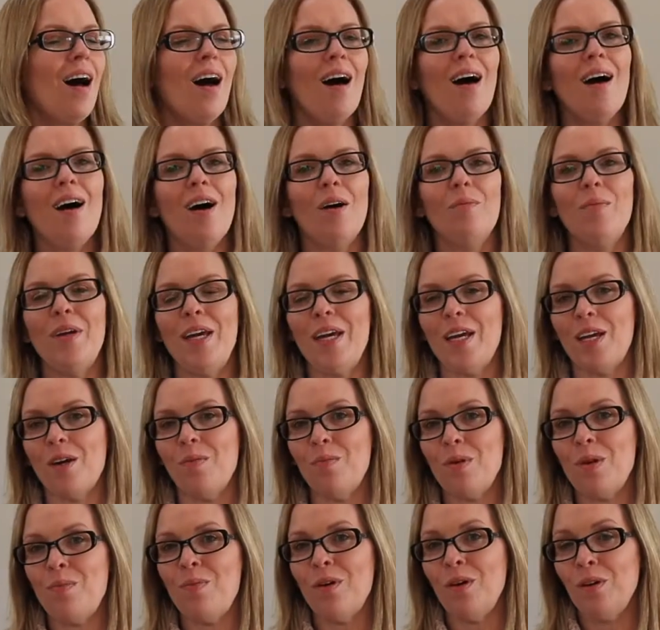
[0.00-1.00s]
It
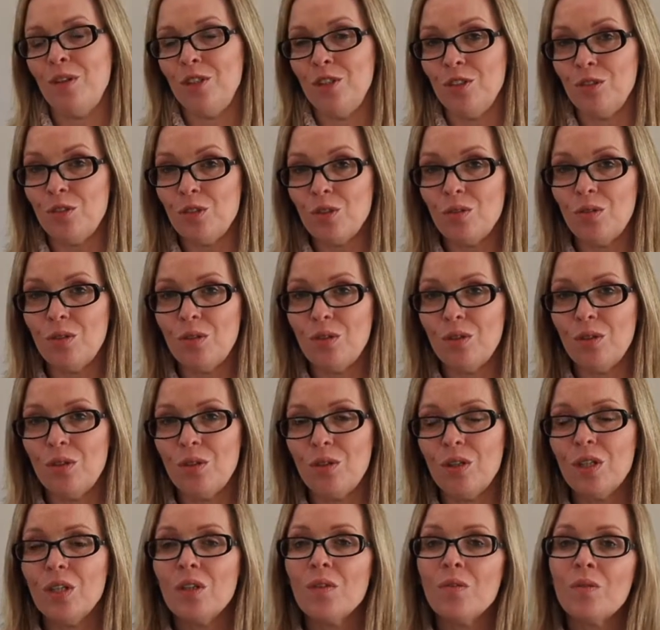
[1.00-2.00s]
can be put on your
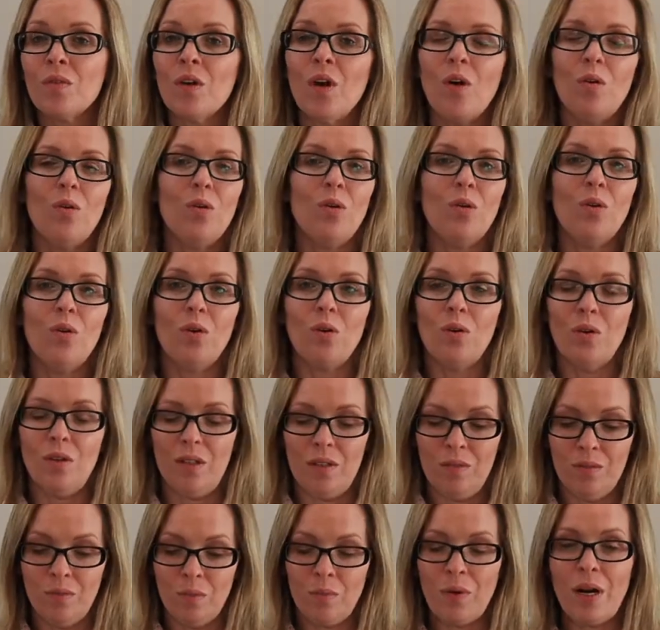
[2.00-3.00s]
door, or
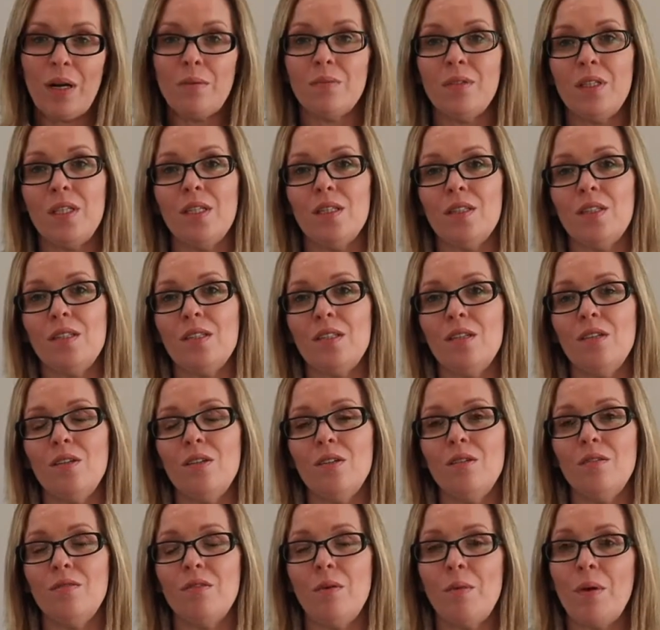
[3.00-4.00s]
perhaps it's
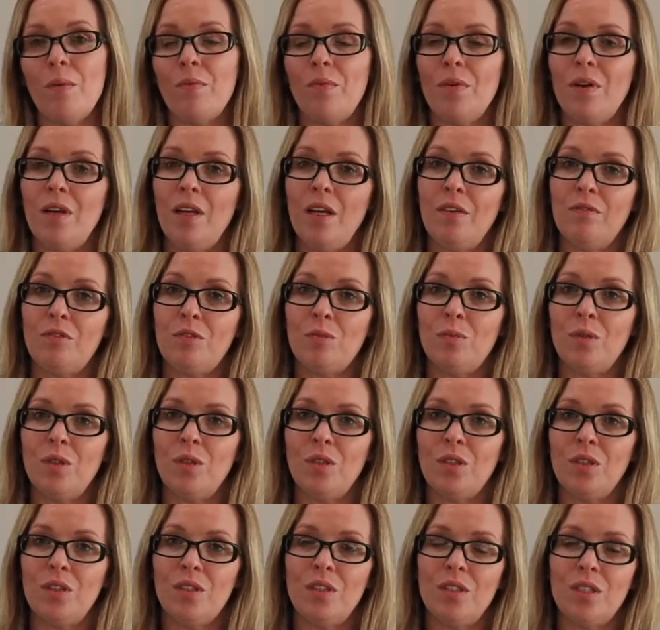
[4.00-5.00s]
to remember a loved
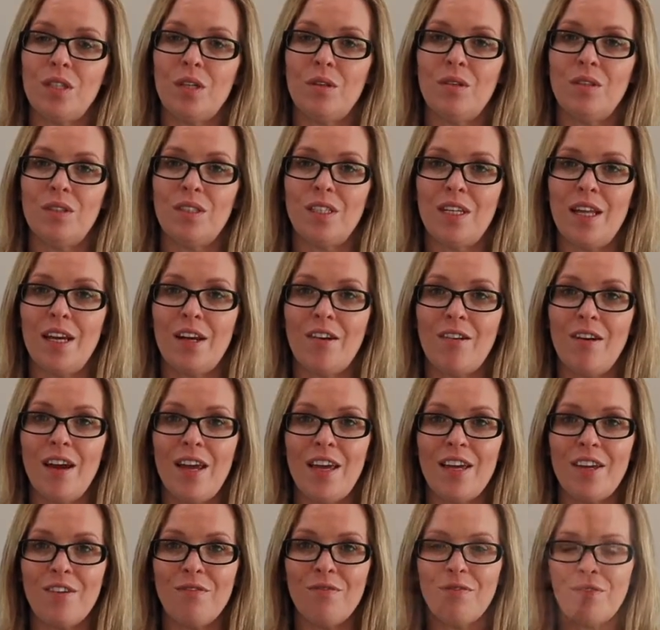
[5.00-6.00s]
one to go into their
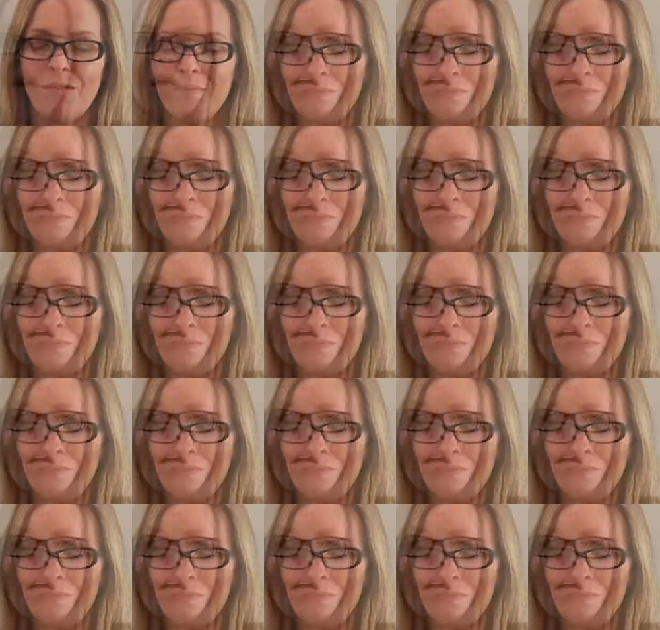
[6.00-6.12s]
grave.